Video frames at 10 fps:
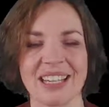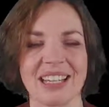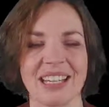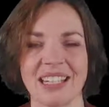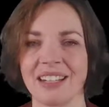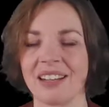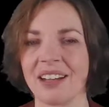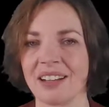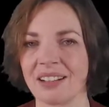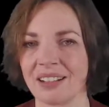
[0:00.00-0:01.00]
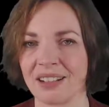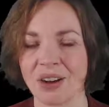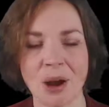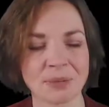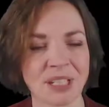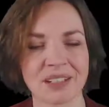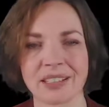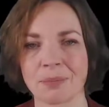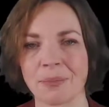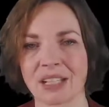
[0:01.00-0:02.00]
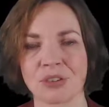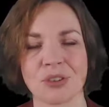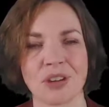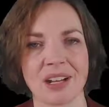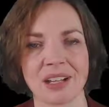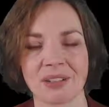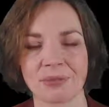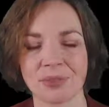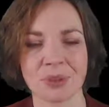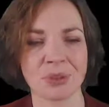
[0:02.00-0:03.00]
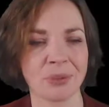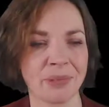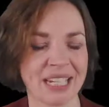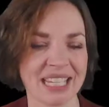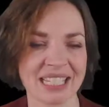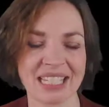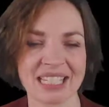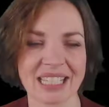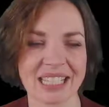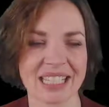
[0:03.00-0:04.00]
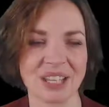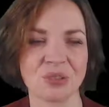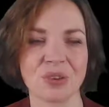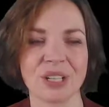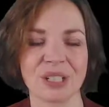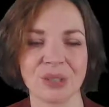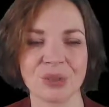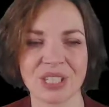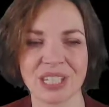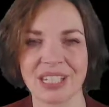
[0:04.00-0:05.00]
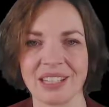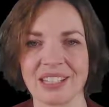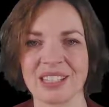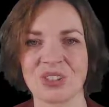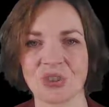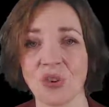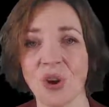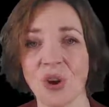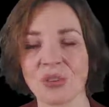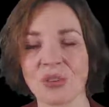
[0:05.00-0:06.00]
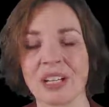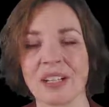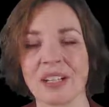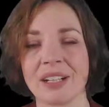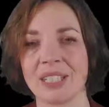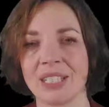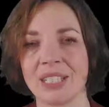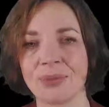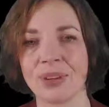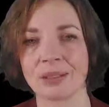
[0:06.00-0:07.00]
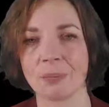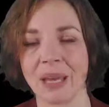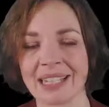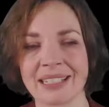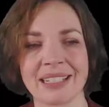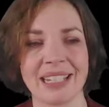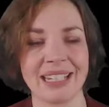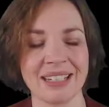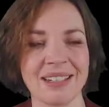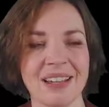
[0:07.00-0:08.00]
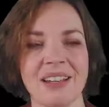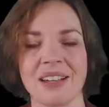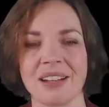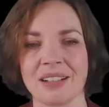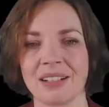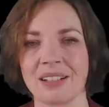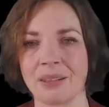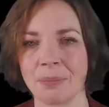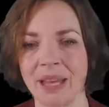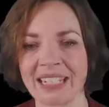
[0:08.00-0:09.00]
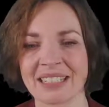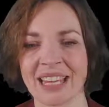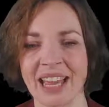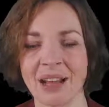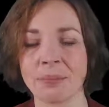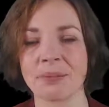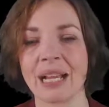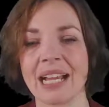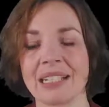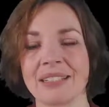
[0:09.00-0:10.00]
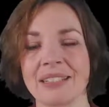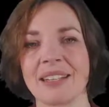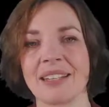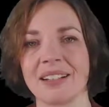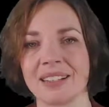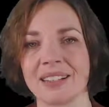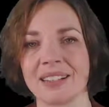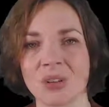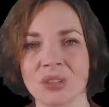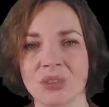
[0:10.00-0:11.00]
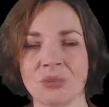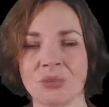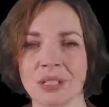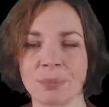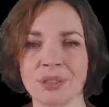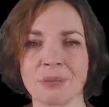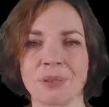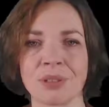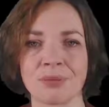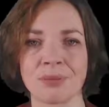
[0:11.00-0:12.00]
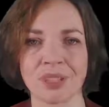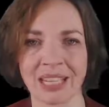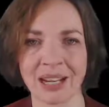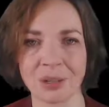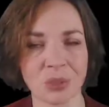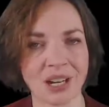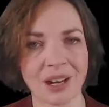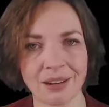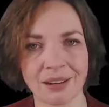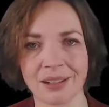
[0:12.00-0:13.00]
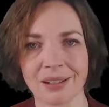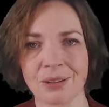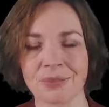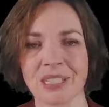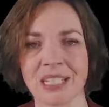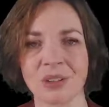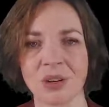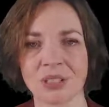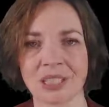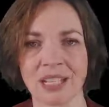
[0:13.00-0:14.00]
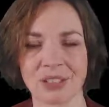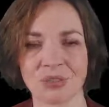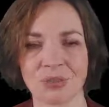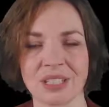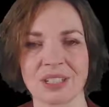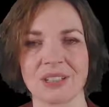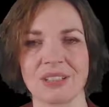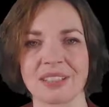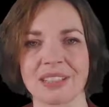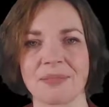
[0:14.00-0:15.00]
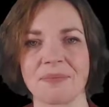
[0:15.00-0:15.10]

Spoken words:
In optical spectra, photoluminescence, etc., you see this strong defect band in the band gap, and this is also responsible for the yellow color of zinc oxide crystals.